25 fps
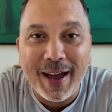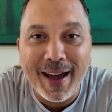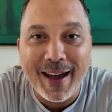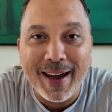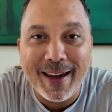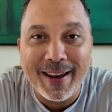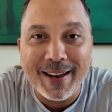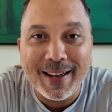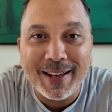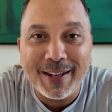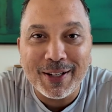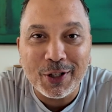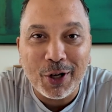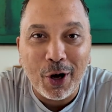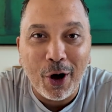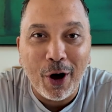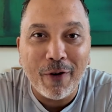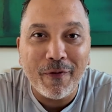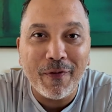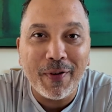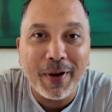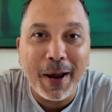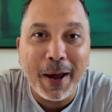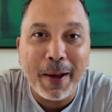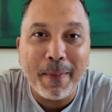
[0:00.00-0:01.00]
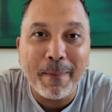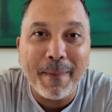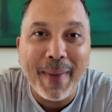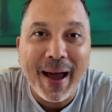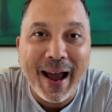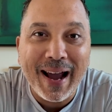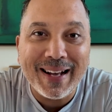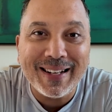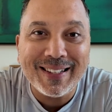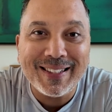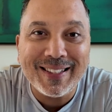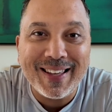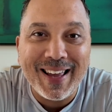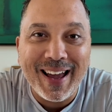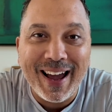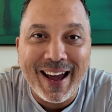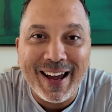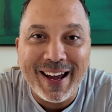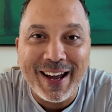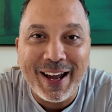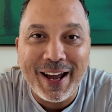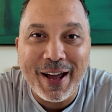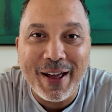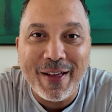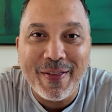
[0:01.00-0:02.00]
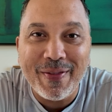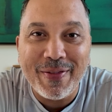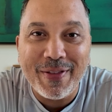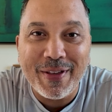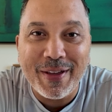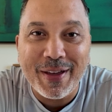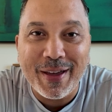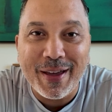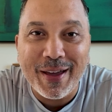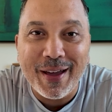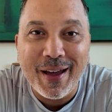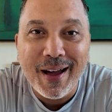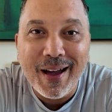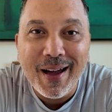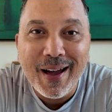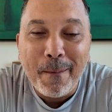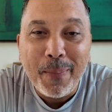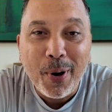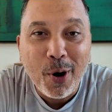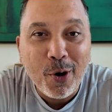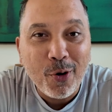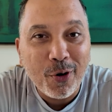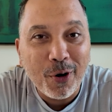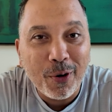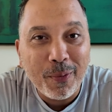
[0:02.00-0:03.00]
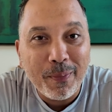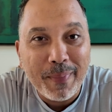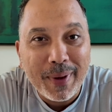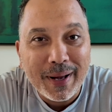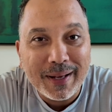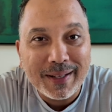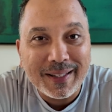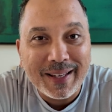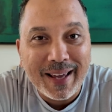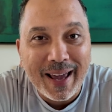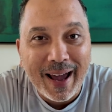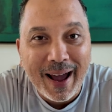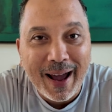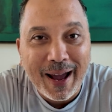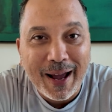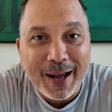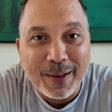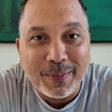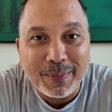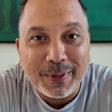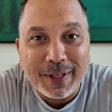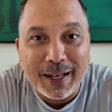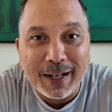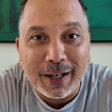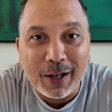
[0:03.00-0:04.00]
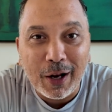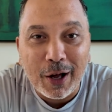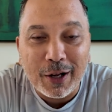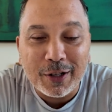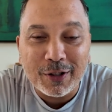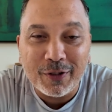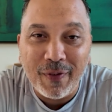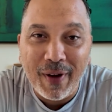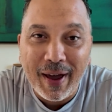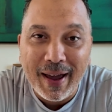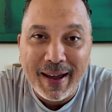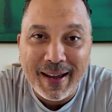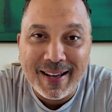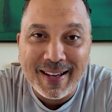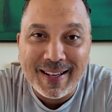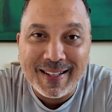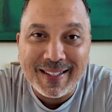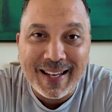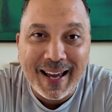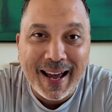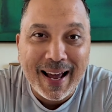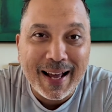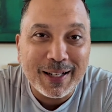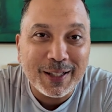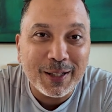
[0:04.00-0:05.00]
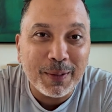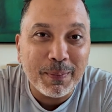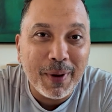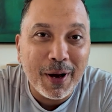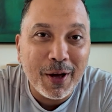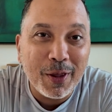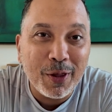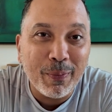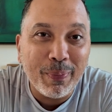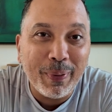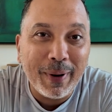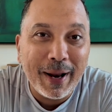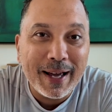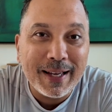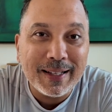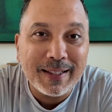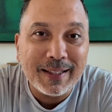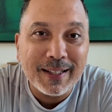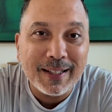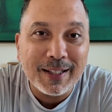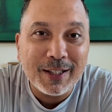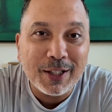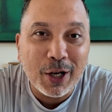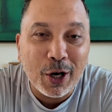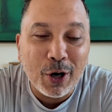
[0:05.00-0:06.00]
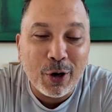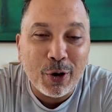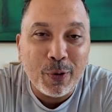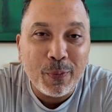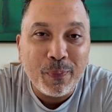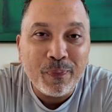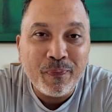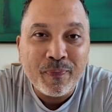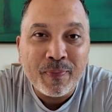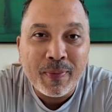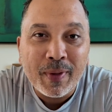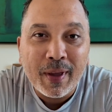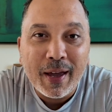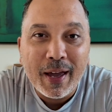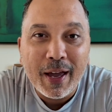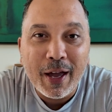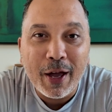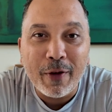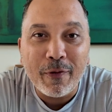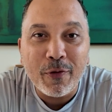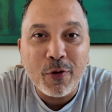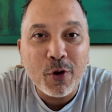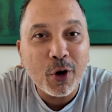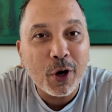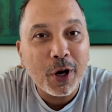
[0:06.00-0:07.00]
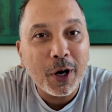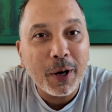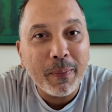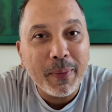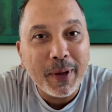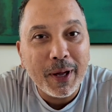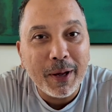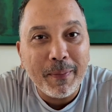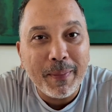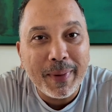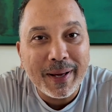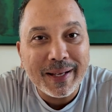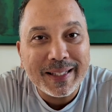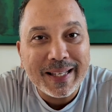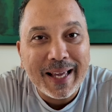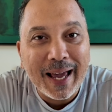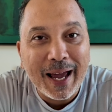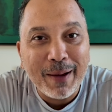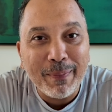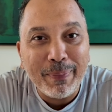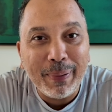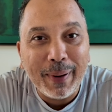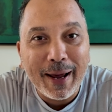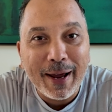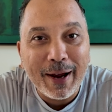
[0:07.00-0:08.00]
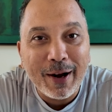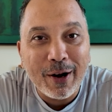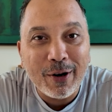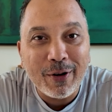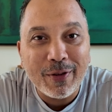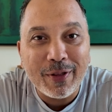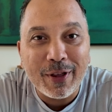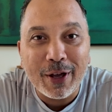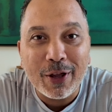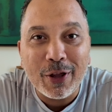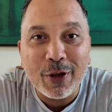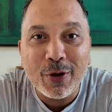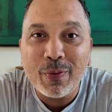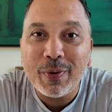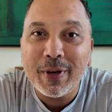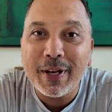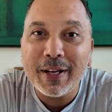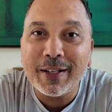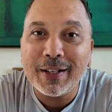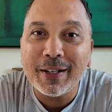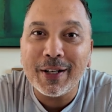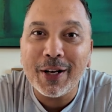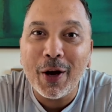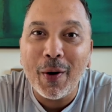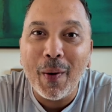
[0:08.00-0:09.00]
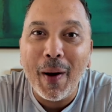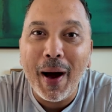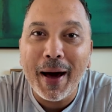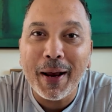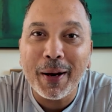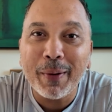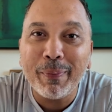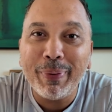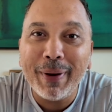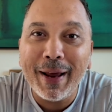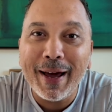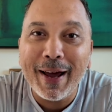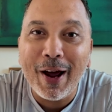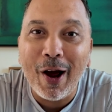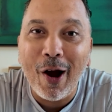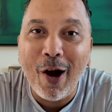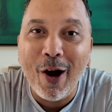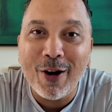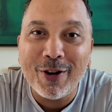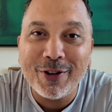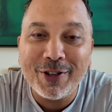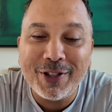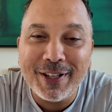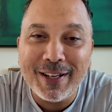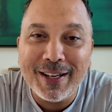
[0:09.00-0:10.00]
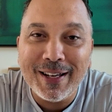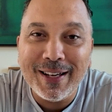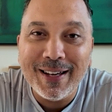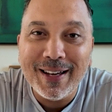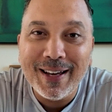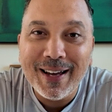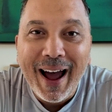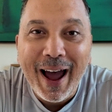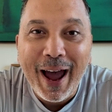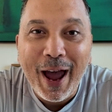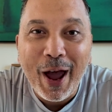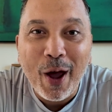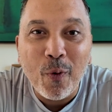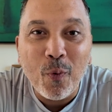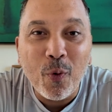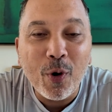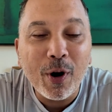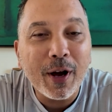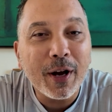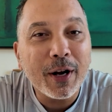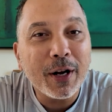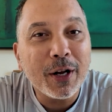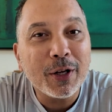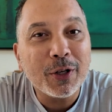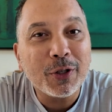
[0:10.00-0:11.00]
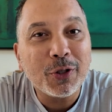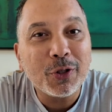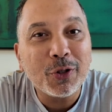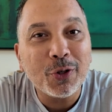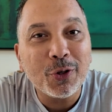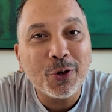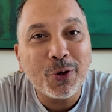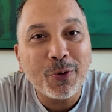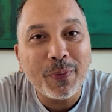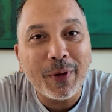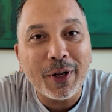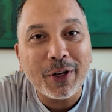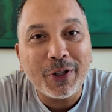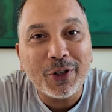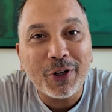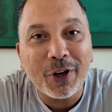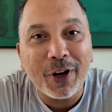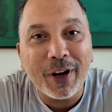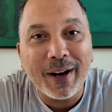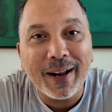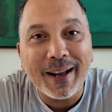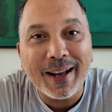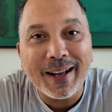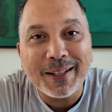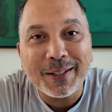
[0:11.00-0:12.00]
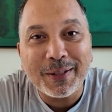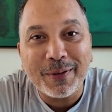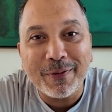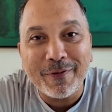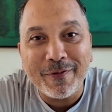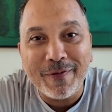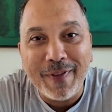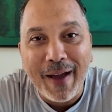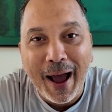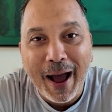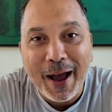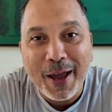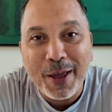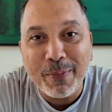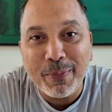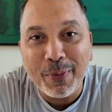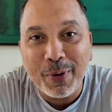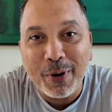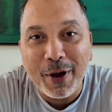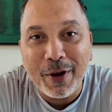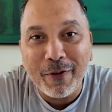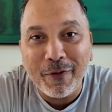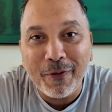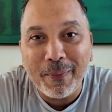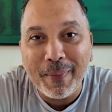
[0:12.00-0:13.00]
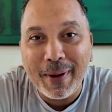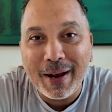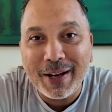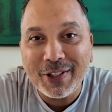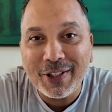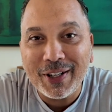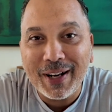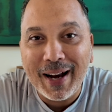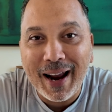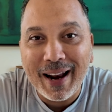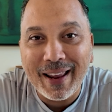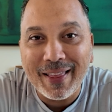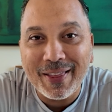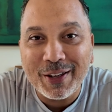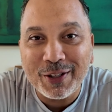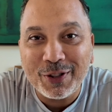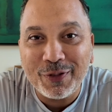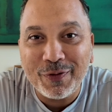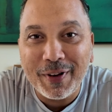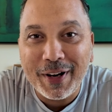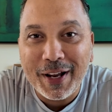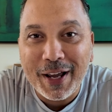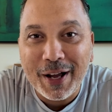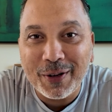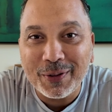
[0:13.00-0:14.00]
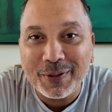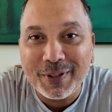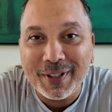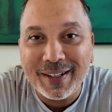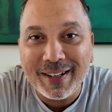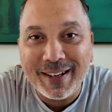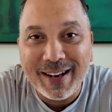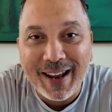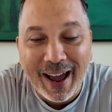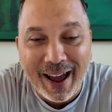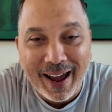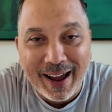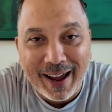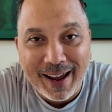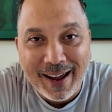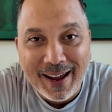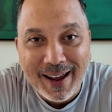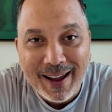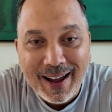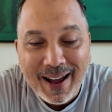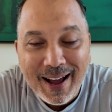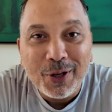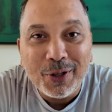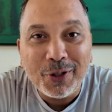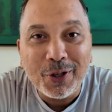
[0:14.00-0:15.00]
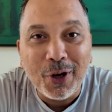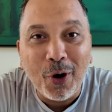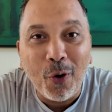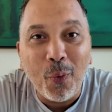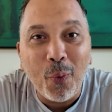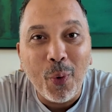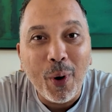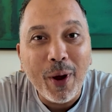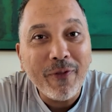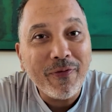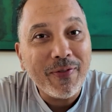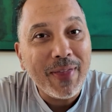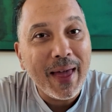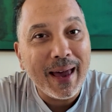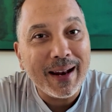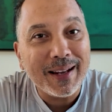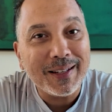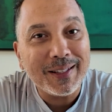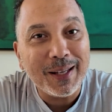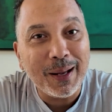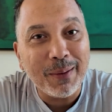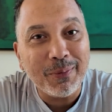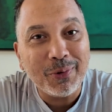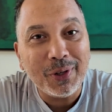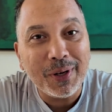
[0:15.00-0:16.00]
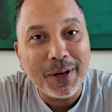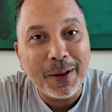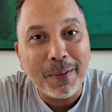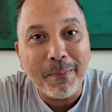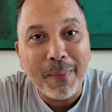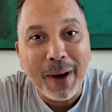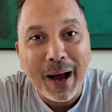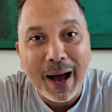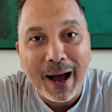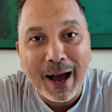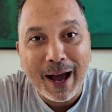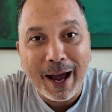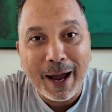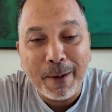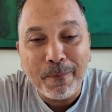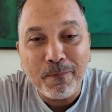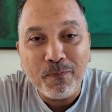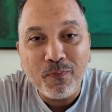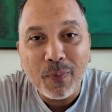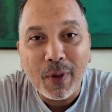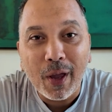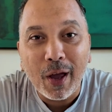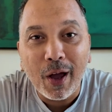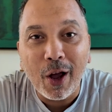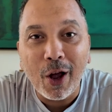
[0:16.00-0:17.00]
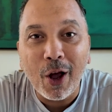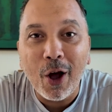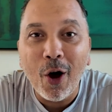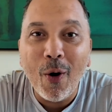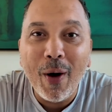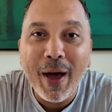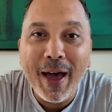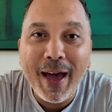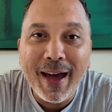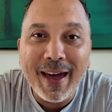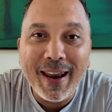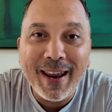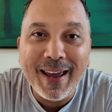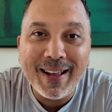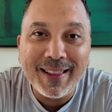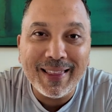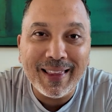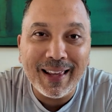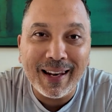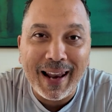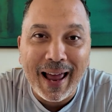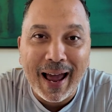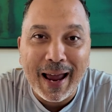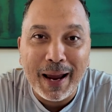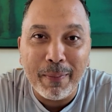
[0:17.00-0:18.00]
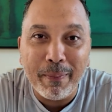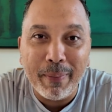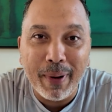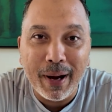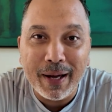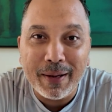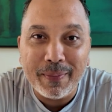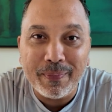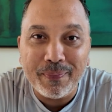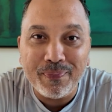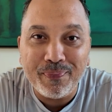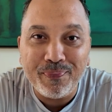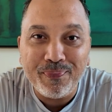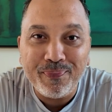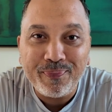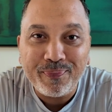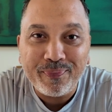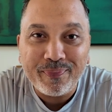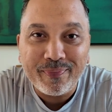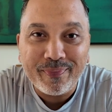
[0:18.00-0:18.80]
and is often a mainstay in the poker mixed games in Las Vegas and some other places. So if you're going to be a mixed game player, then you need to know how to play Archie. And we're going to assume that you're going to get some valuable information out of this video today. So with that assumption in mind, go ahead and hit the like button.